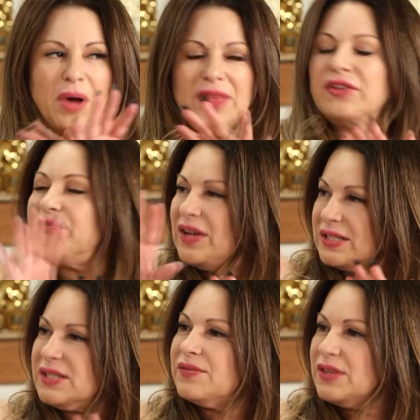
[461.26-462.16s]
I'm on the
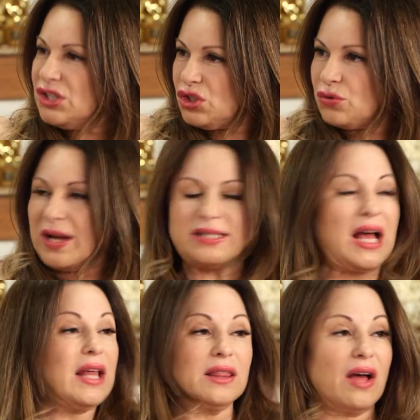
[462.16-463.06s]
fence of this
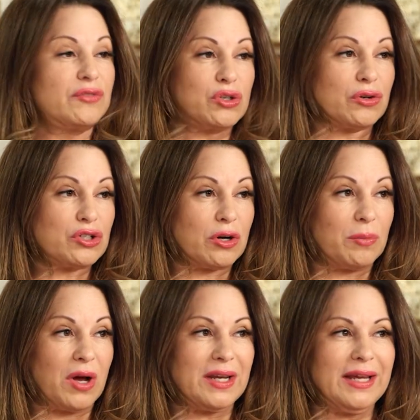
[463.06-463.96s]
dress. I love
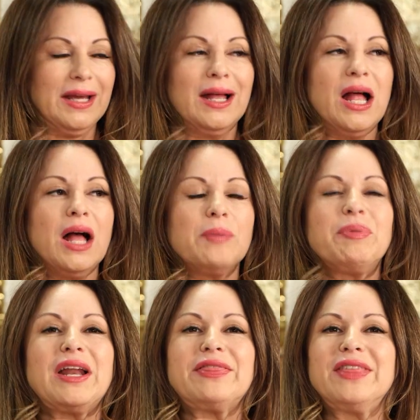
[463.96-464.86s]
Giorgio Armani.
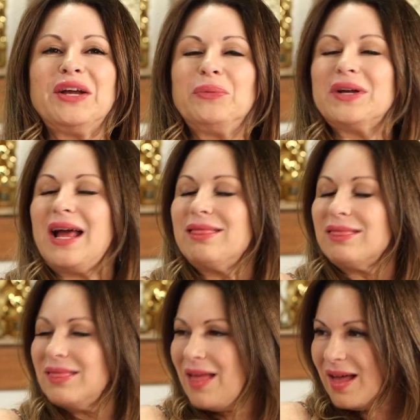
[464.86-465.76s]
But I think what I
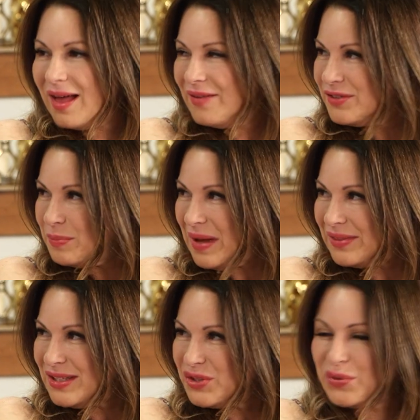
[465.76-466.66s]
loved
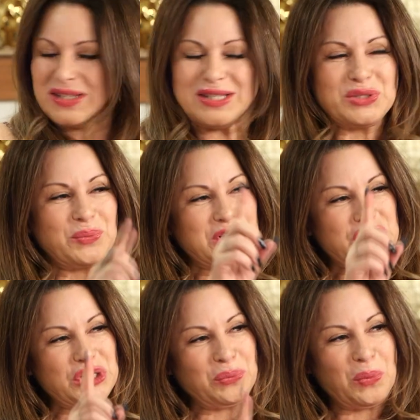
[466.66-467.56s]
about this dress is
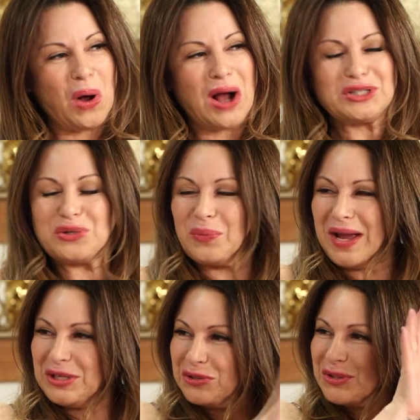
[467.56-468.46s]
when she walked
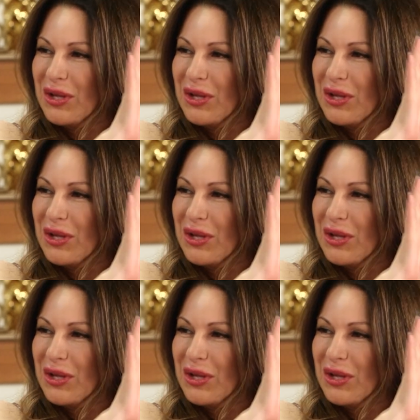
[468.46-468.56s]
away and